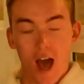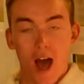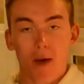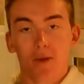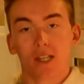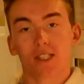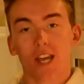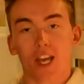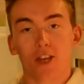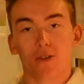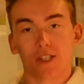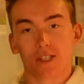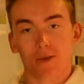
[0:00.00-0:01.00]
I'm going to take
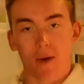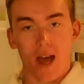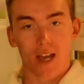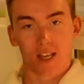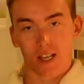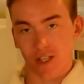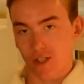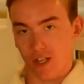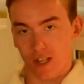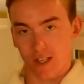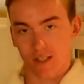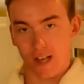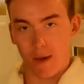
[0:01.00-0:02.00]
you into my kitchen
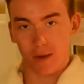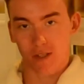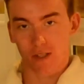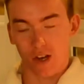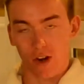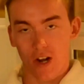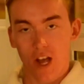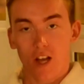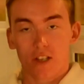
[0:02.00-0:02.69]
this episode